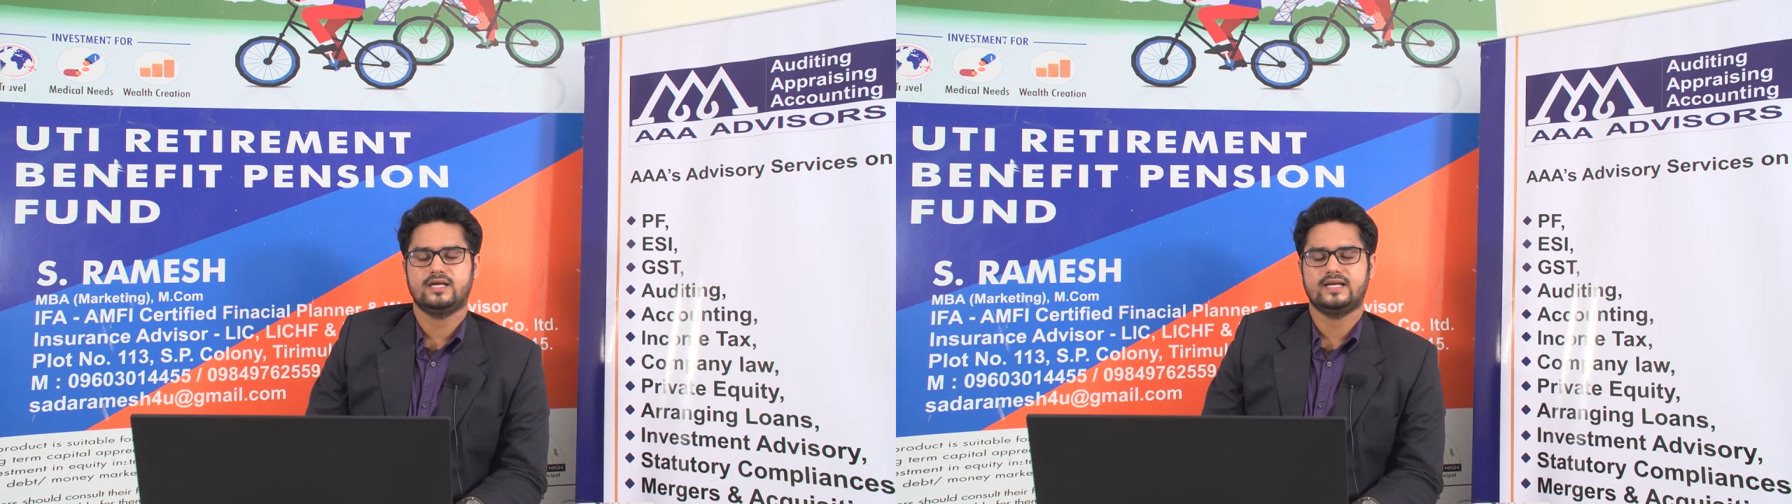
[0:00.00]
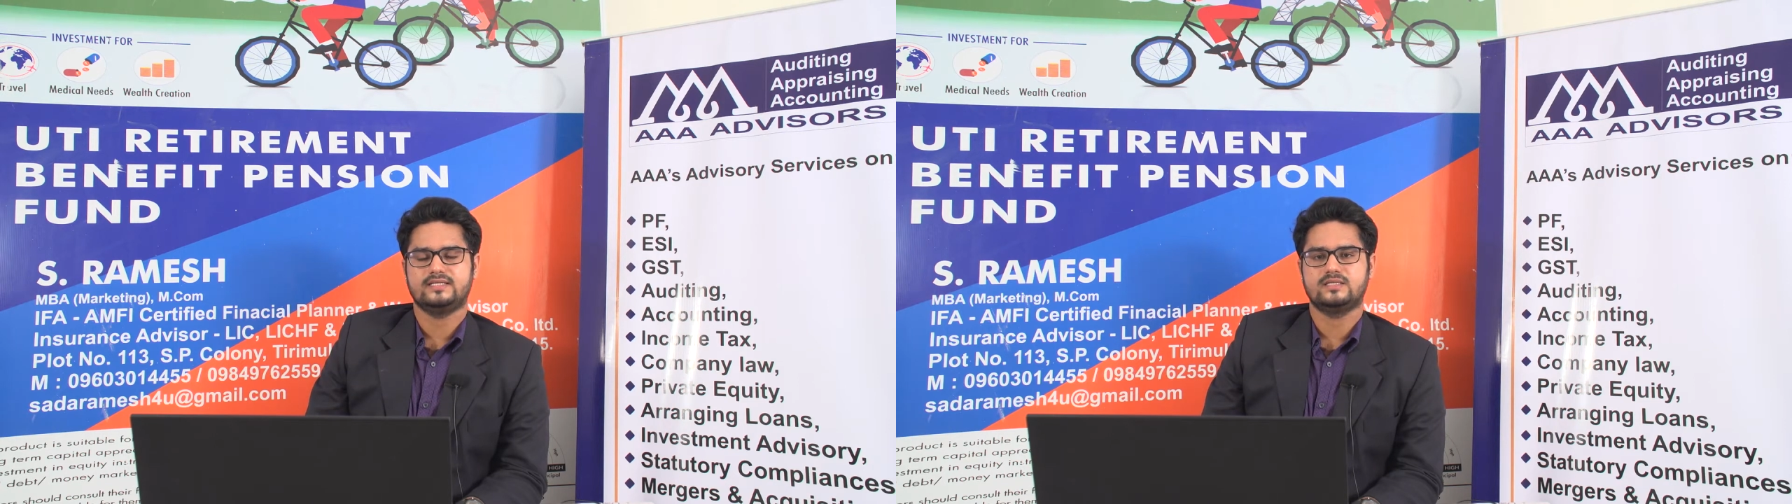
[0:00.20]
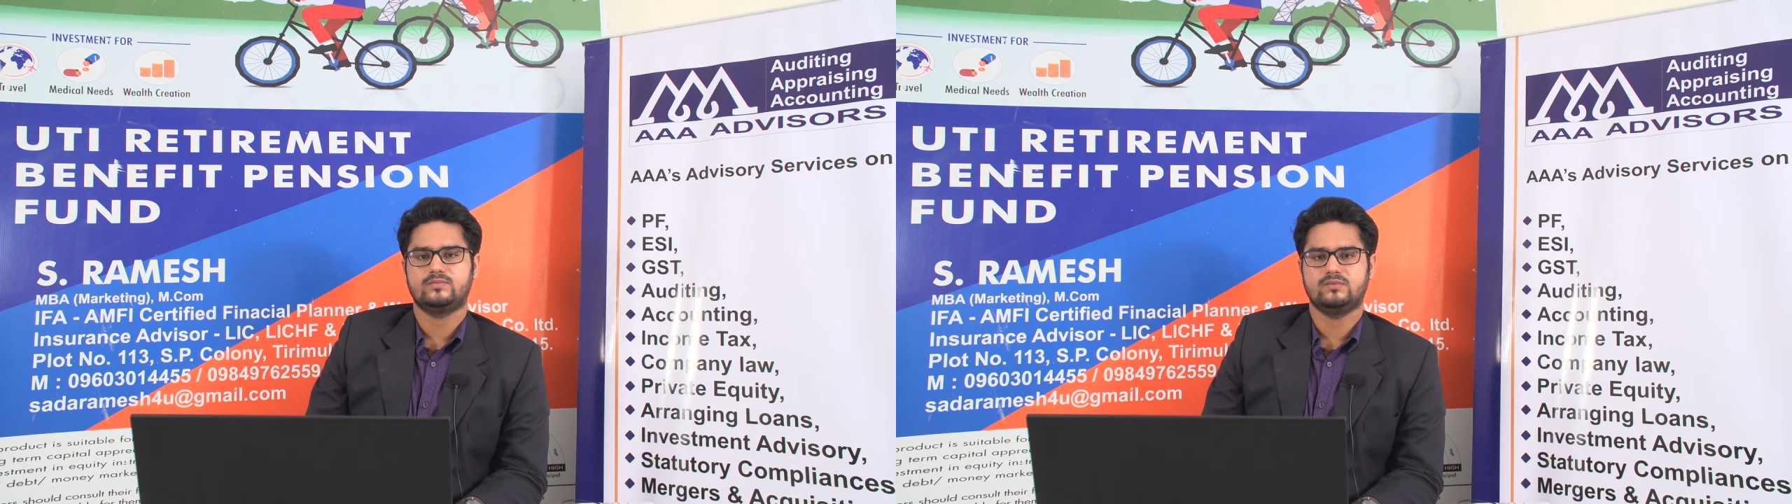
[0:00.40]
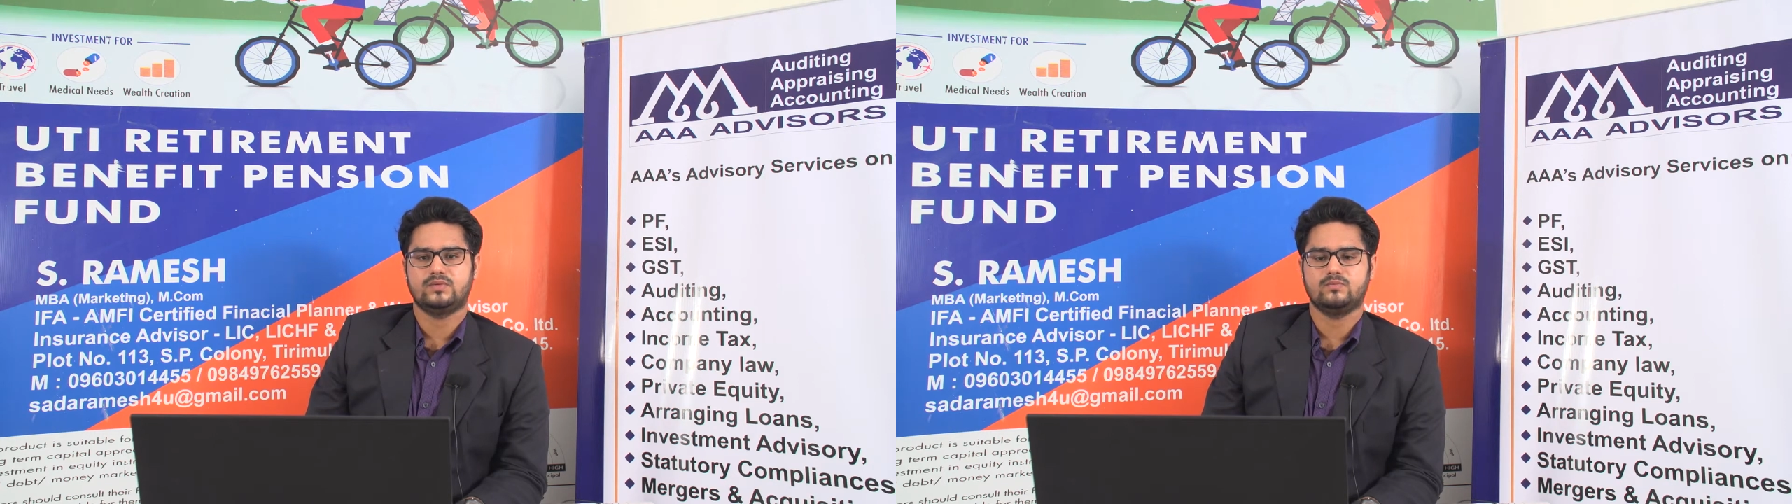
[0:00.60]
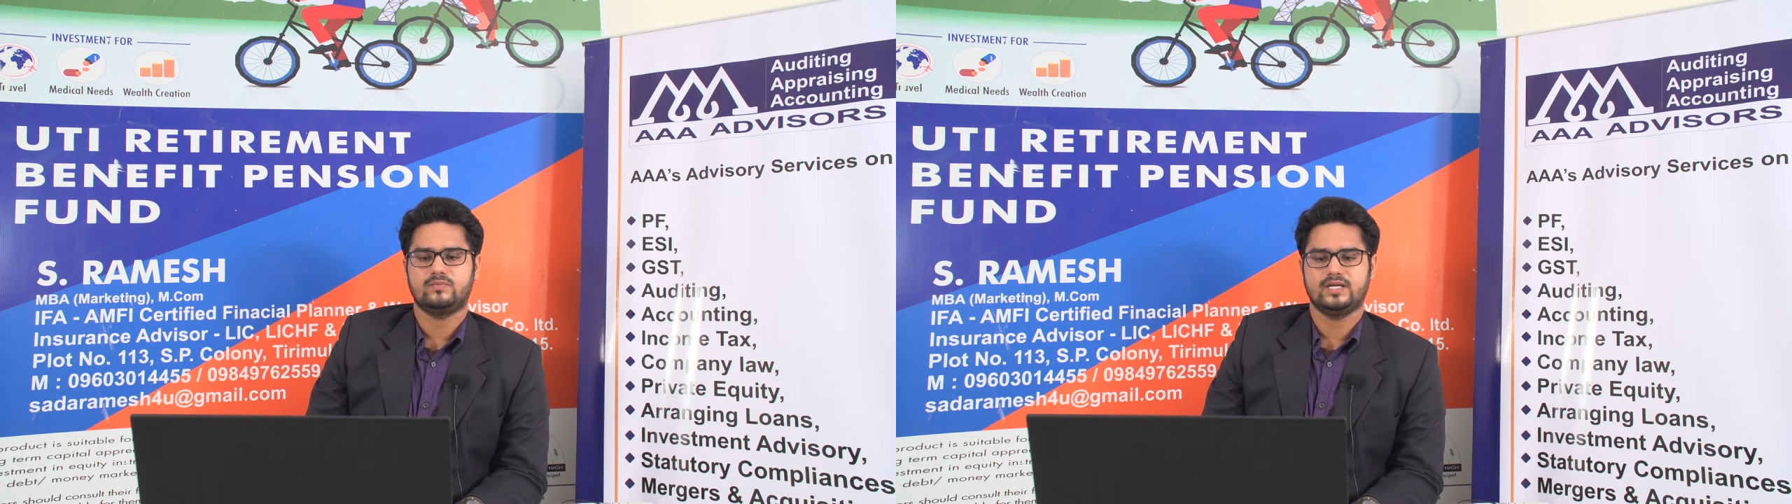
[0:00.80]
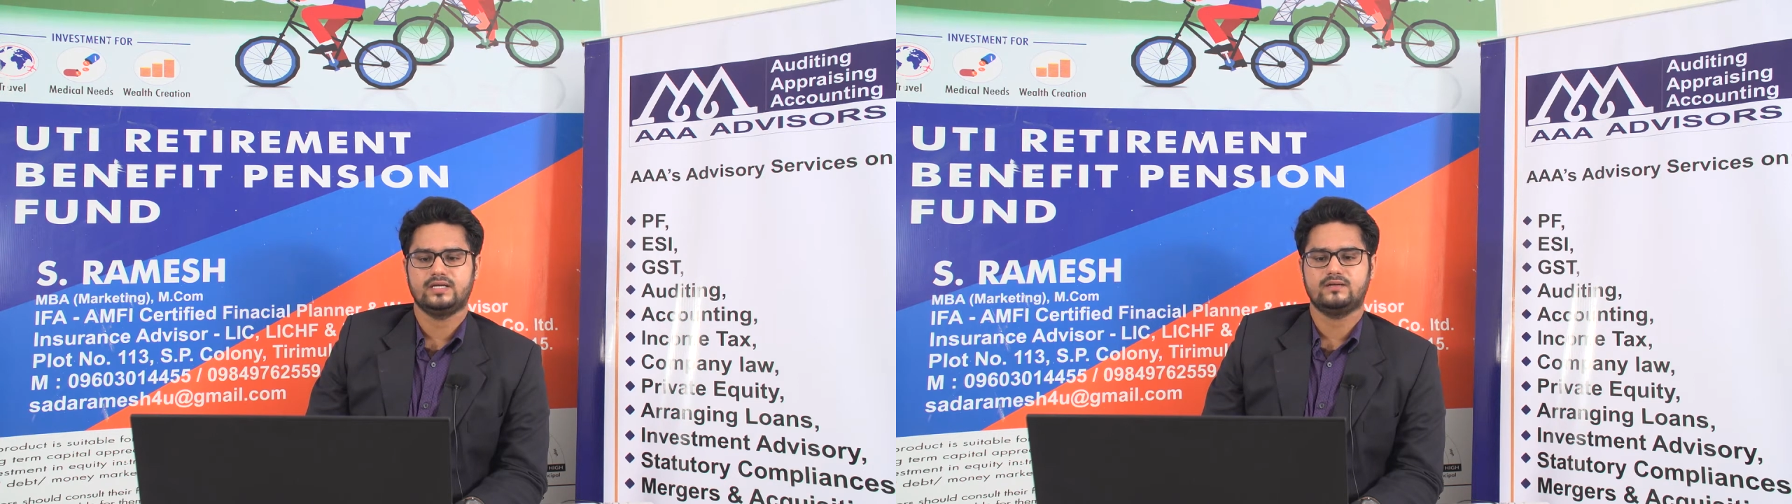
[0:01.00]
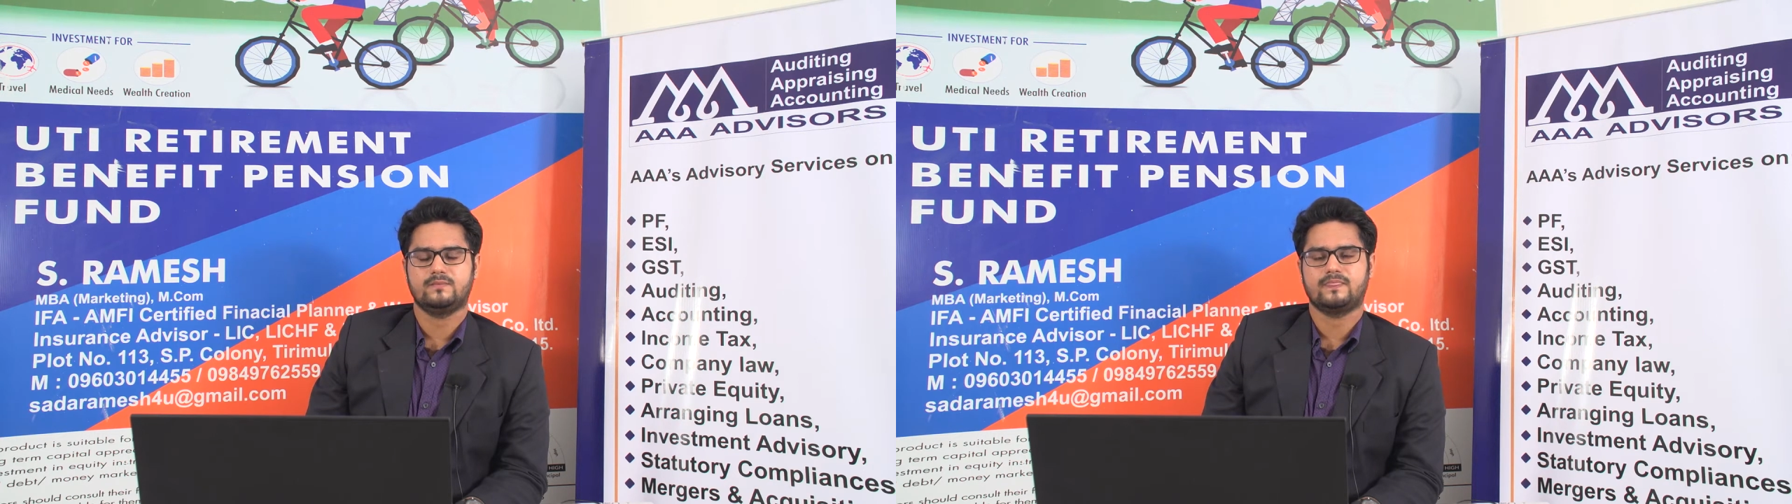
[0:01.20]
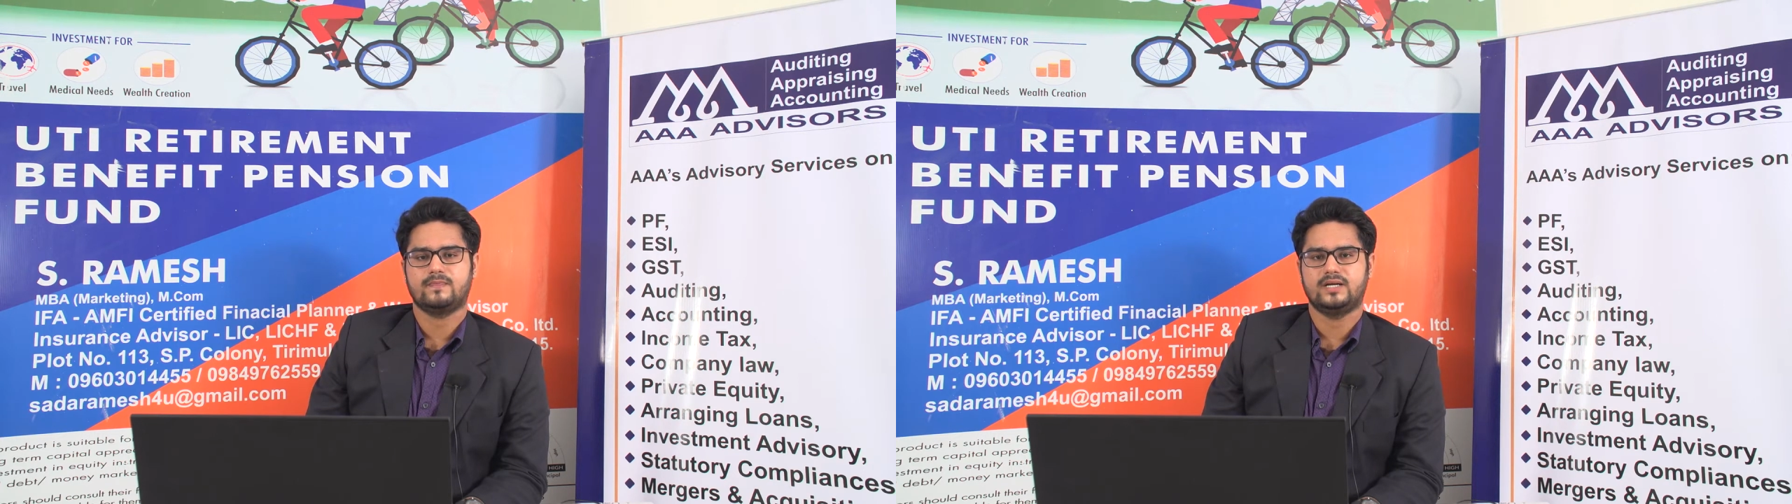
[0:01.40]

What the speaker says: LIC premium paid,